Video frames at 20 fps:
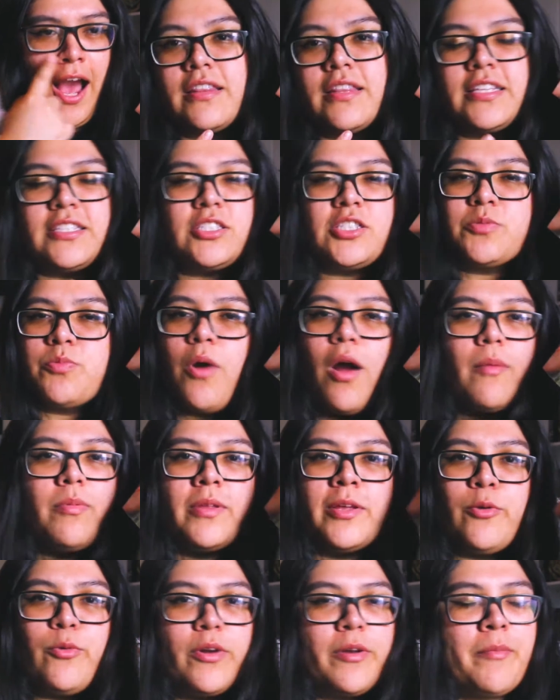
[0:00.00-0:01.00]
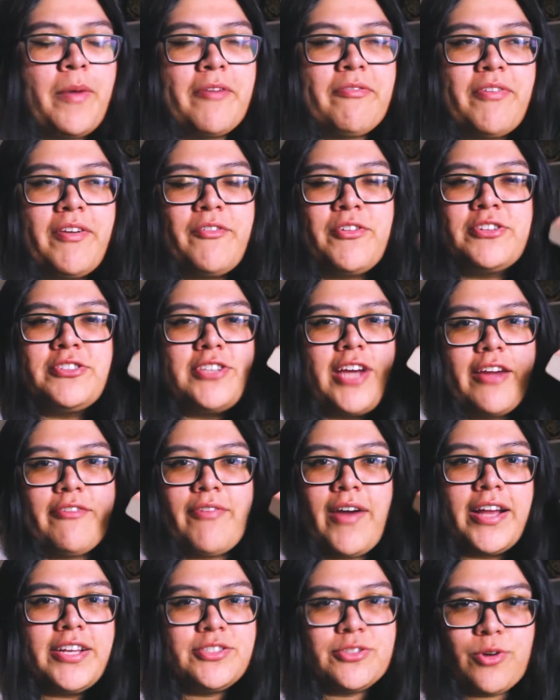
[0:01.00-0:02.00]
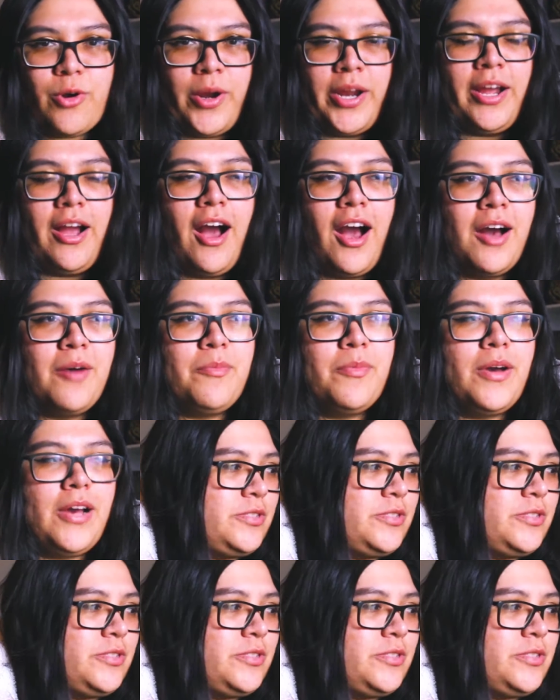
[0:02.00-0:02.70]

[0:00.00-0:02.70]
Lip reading: This is probably one of my favorite sci-fis growing up.